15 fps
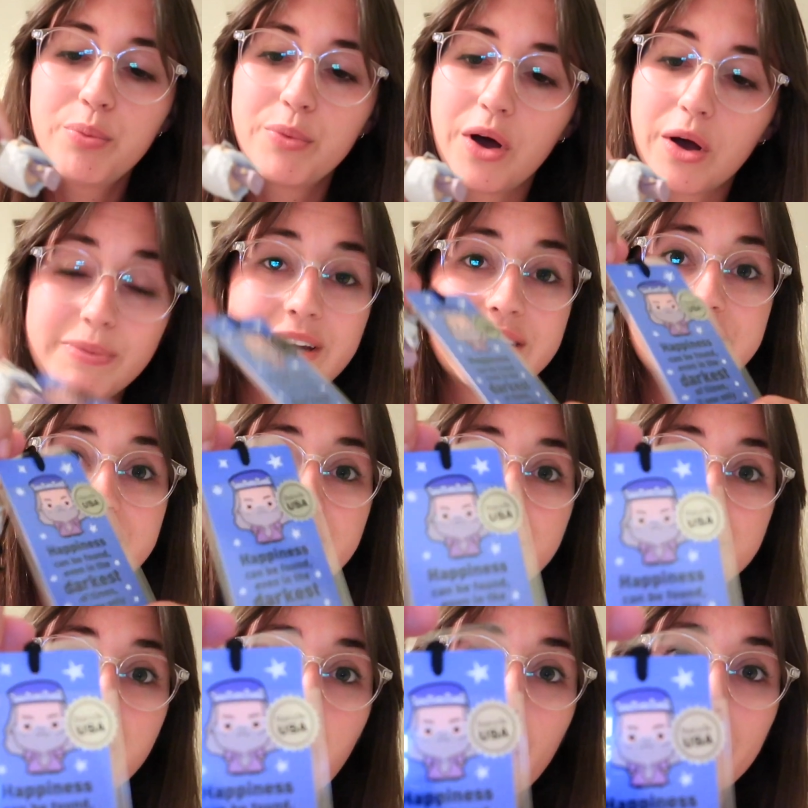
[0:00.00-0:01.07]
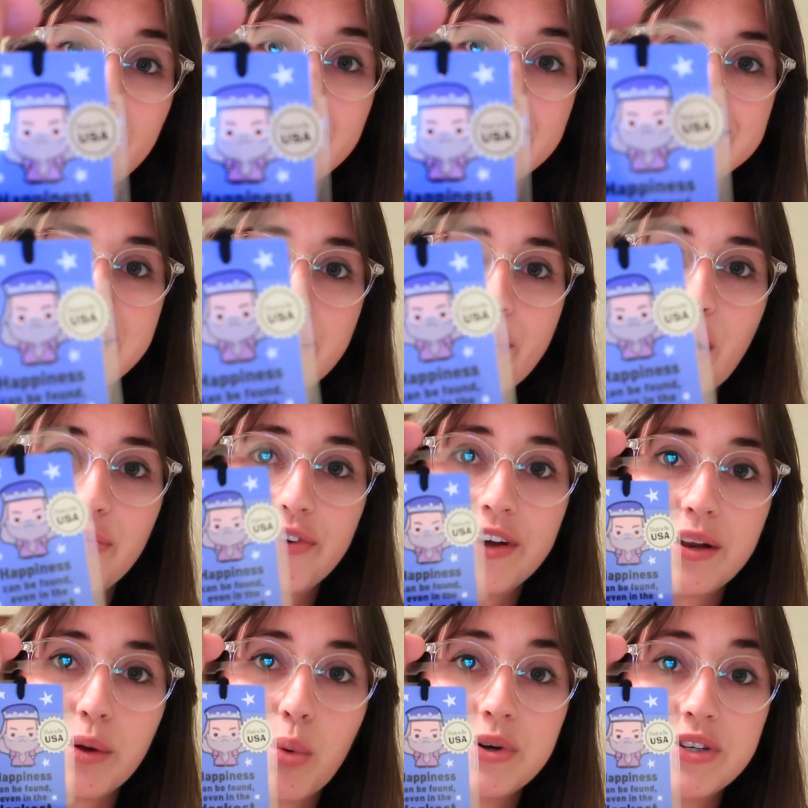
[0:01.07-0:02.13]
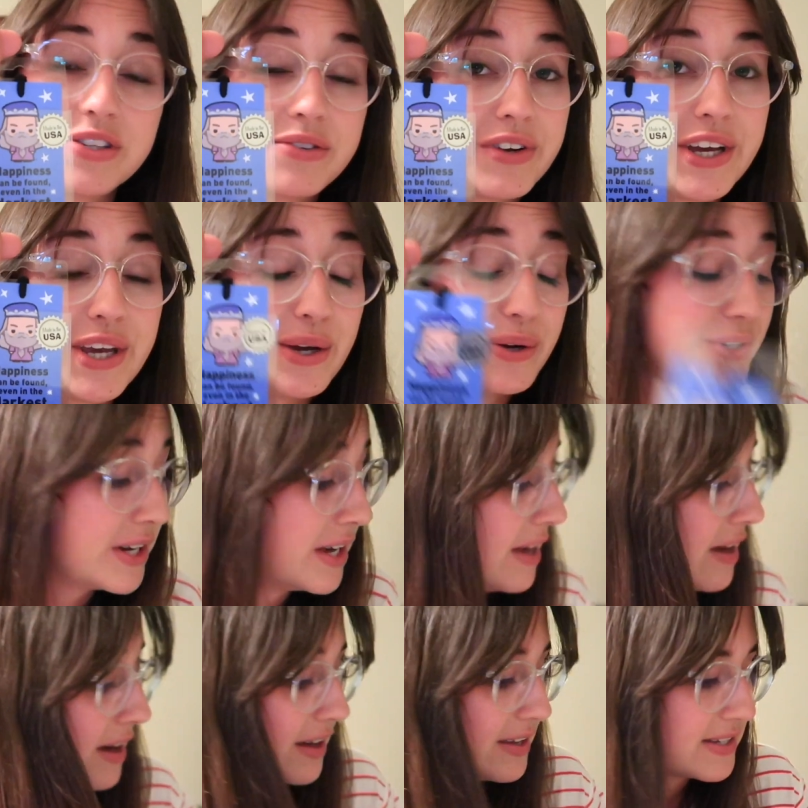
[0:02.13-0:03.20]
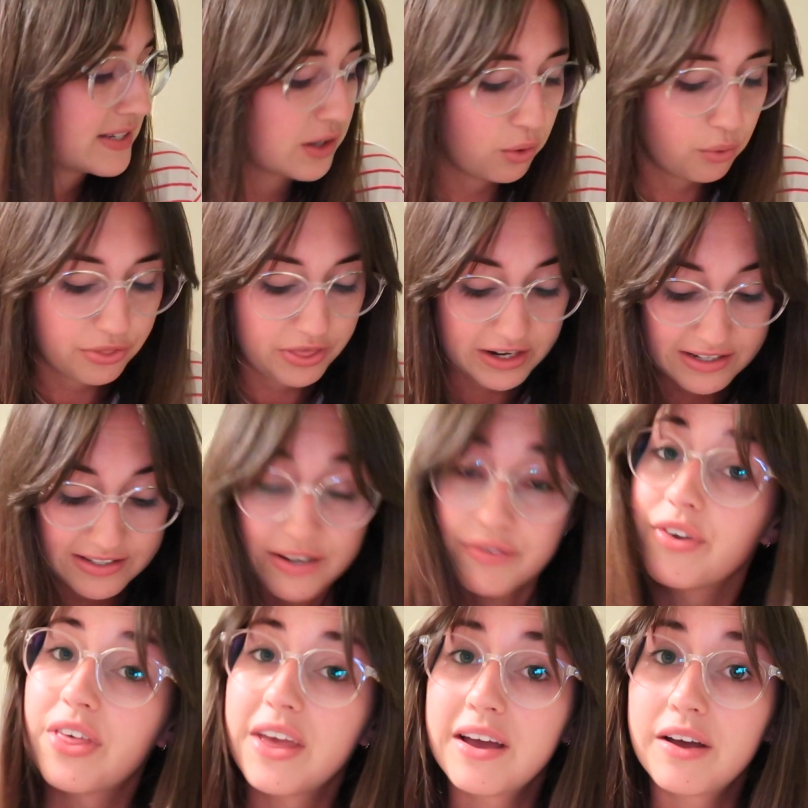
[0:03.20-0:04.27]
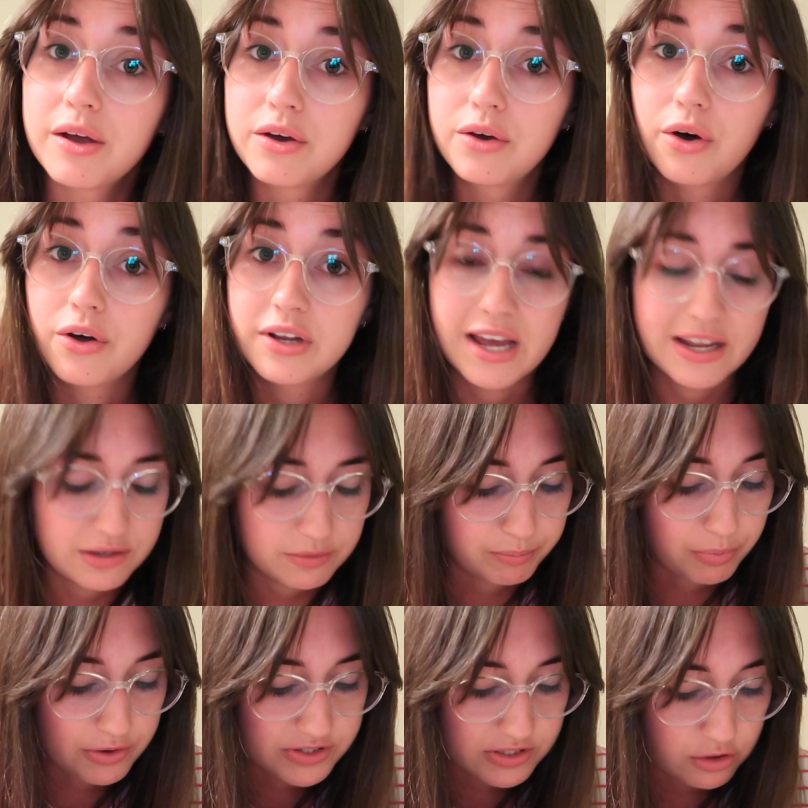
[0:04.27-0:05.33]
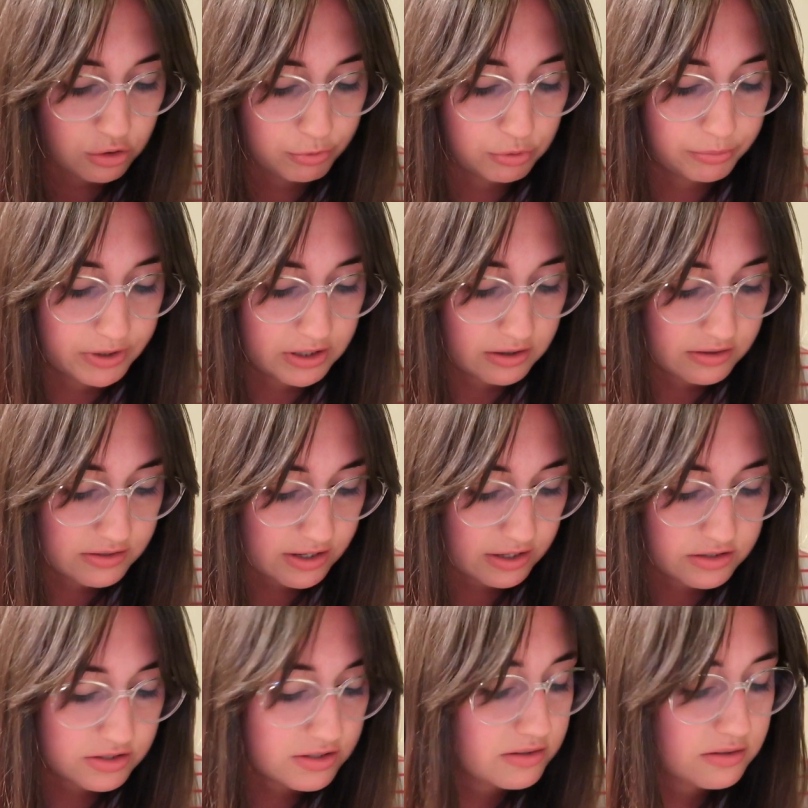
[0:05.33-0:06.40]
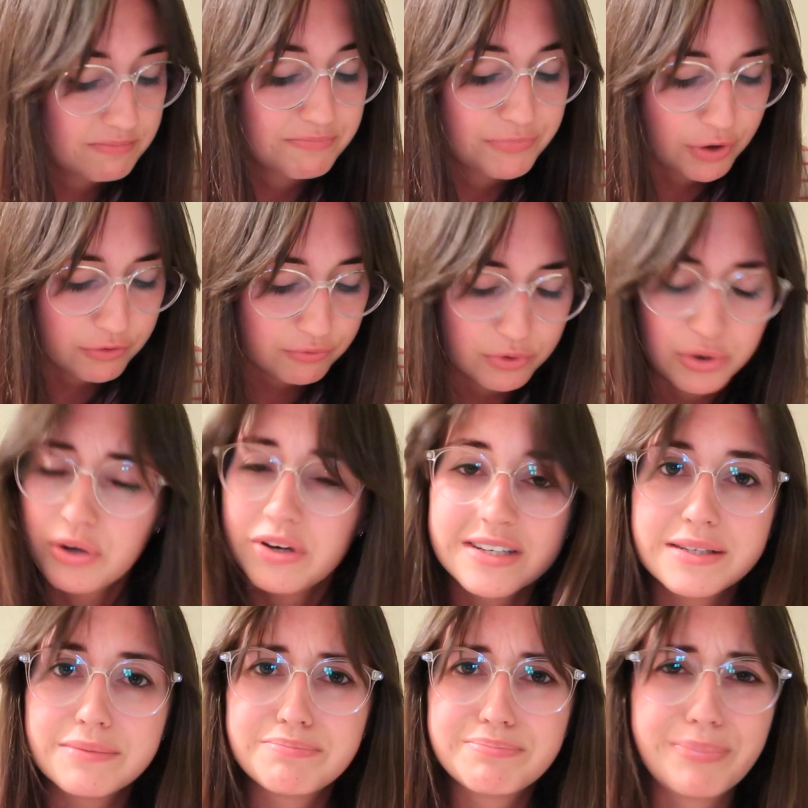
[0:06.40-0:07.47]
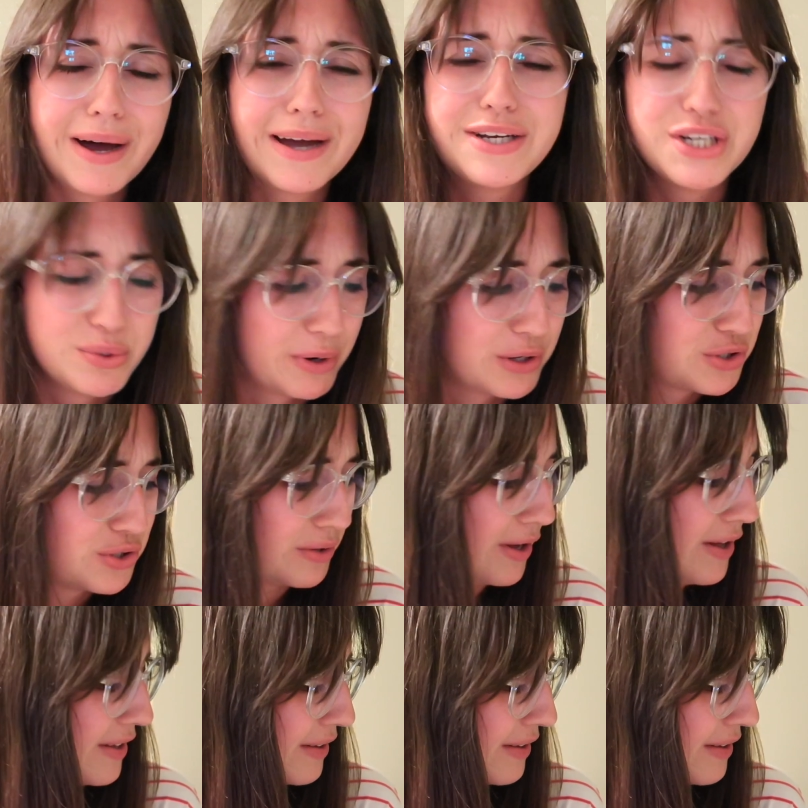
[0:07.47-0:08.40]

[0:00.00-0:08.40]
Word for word: bookmark, because he's also wearing the same outfit, which is really cute. So that is everything I got at Barnes and Noble, because I just couldn't buy too much